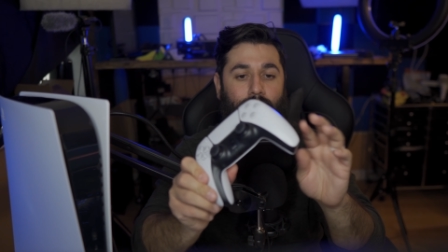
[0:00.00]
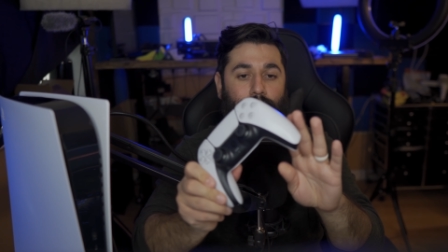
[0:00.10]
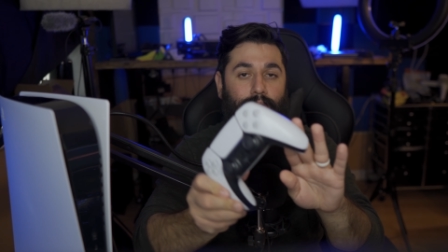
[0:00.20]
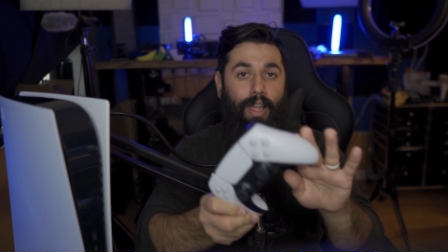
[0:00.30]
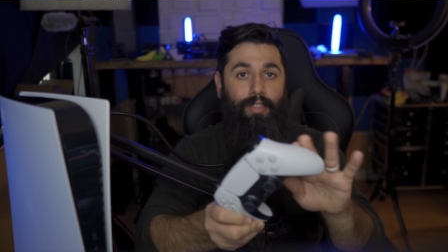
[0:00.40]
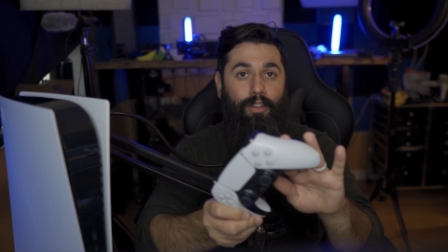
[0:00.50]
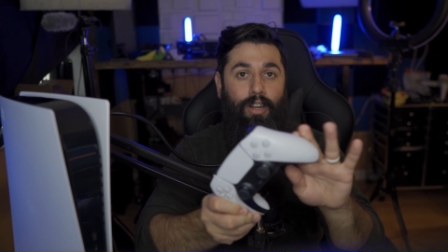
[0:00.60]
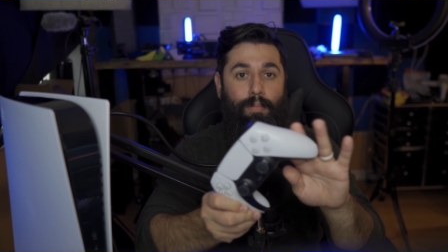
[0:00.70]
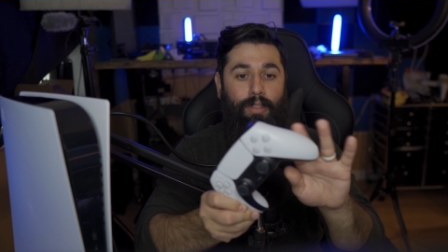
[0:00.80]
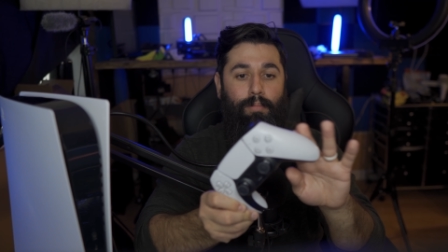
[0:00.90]
I do like the
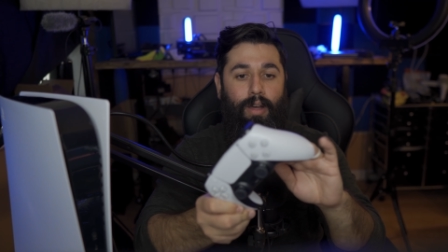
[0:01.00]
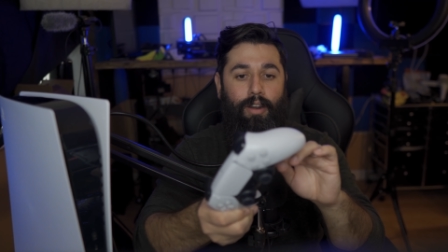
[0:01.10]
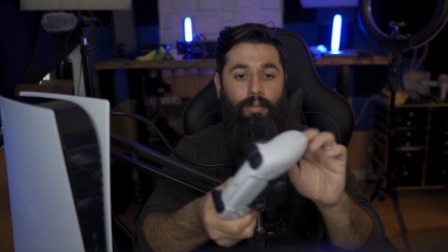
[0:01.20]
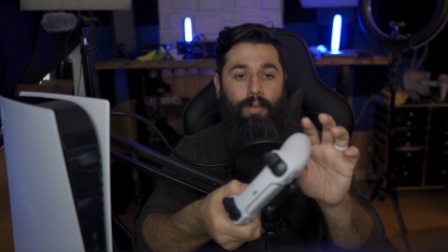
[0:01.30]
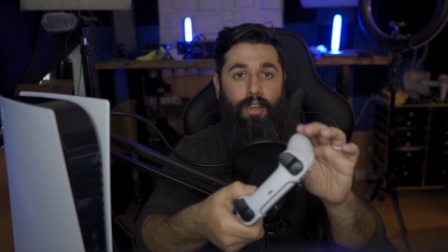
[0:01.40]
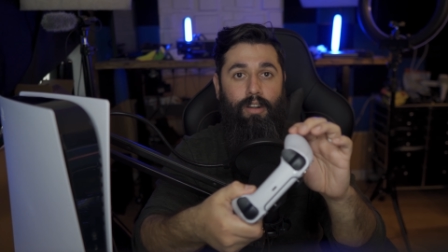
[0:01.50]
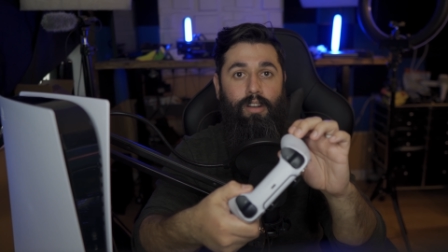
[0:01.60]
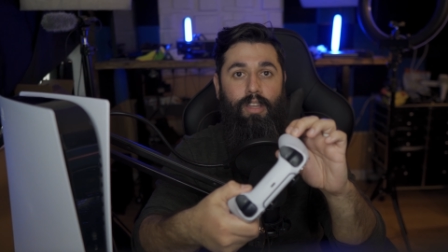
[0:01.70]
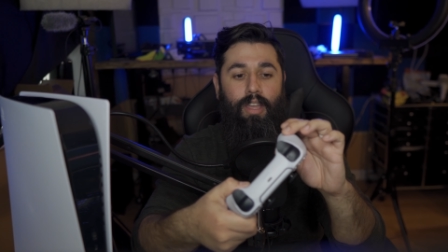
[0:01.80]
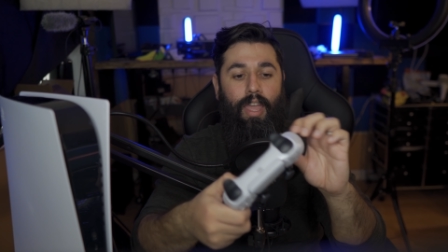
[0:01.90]
grip at the bottom here,
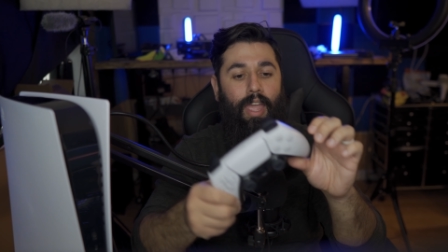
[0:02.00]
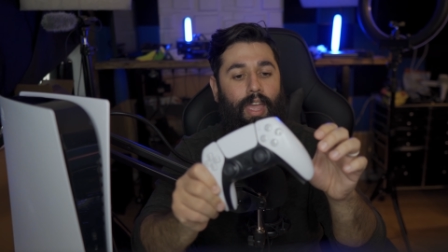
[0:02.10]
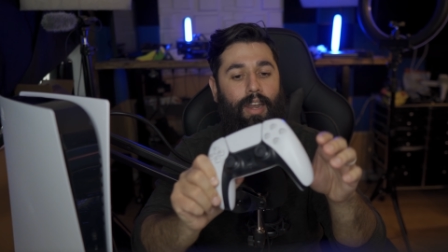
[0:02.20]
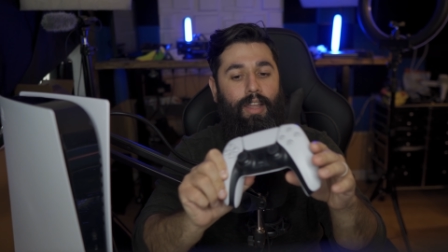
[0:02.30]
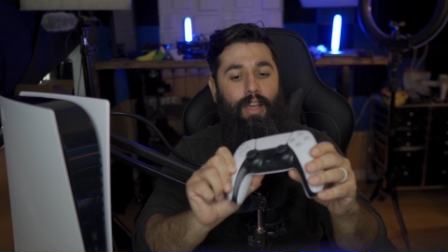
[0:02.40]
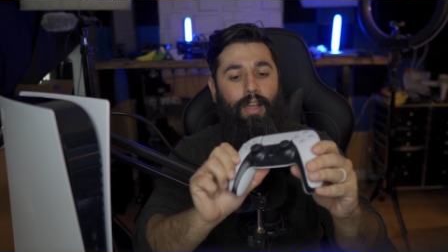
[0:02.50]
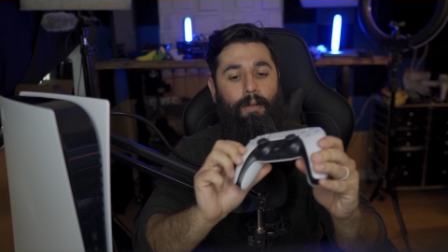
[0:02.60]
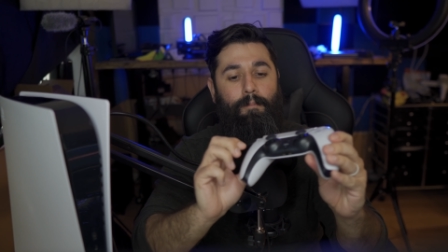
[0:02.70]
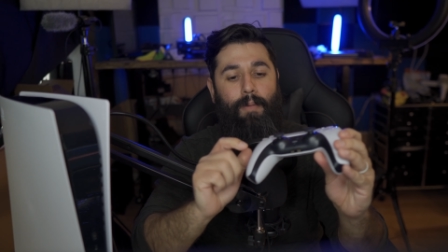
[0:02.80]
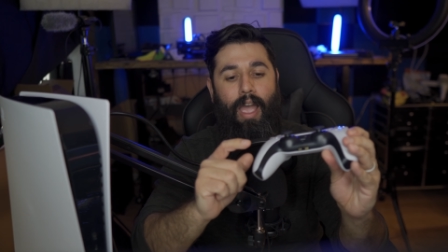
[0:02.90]
and
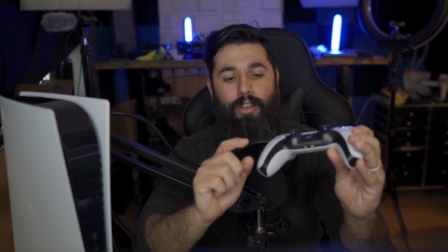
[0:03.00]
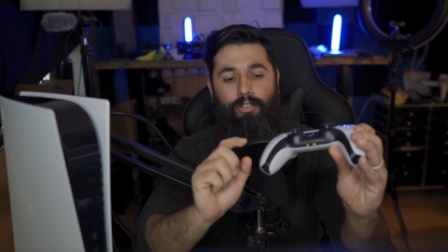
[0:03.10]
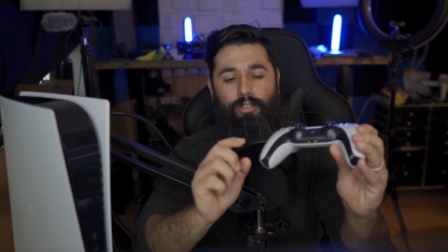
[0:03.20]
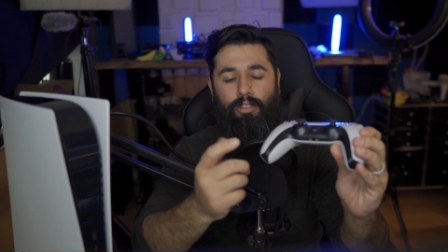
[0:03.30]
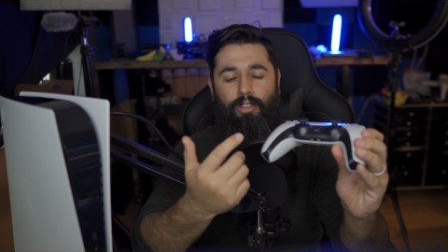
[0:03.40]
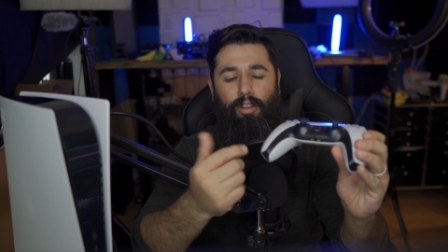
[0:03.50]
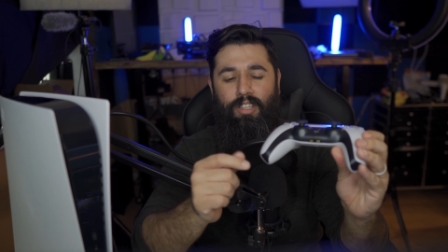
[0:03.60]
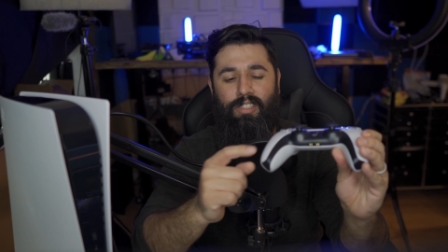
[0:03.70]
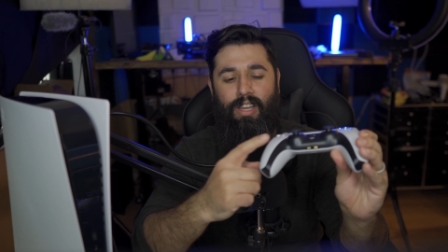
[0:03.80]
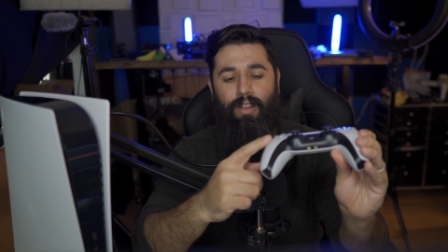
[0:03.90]
I don't
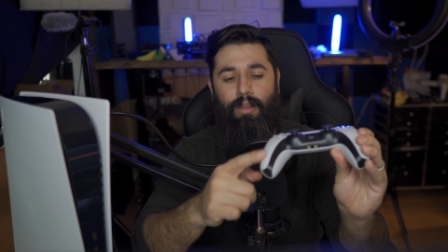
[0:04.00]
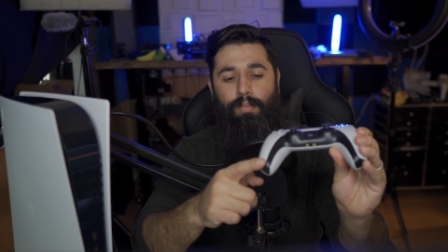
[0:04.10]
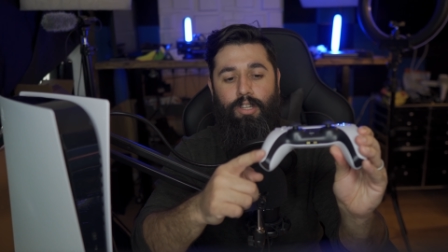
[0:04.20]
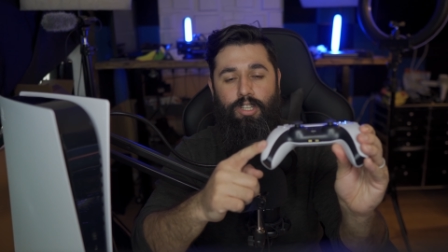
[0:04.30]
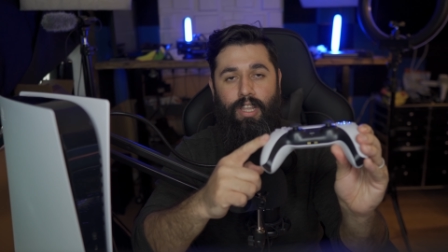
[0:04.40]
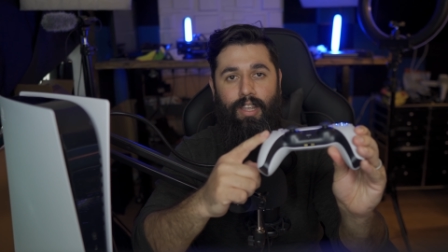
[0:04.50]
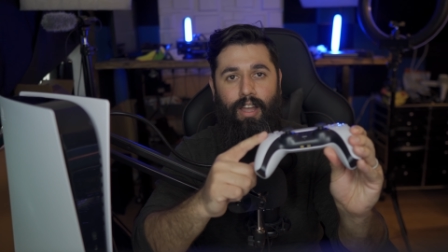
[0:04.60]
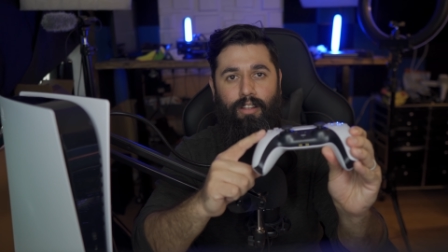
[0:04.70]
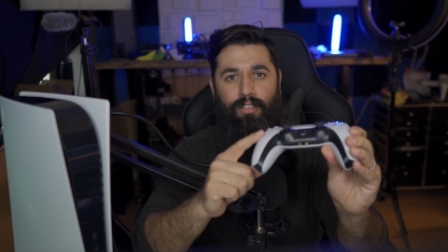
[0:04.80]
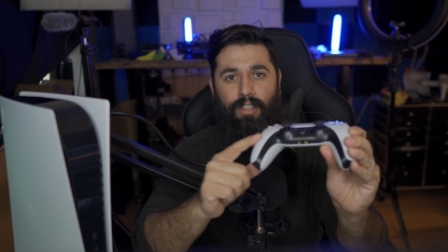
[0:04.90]
necessarily appreciate how